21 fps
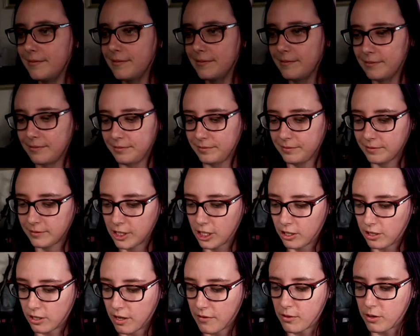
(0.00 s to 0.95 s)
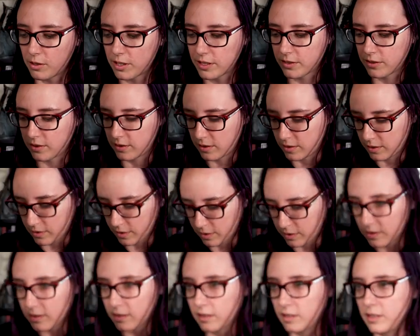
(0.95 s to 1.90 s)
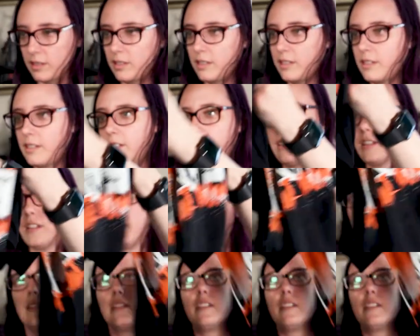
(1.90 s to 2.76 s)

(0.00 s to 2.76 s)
shirt one more time, just because I feel like we sort of skimmed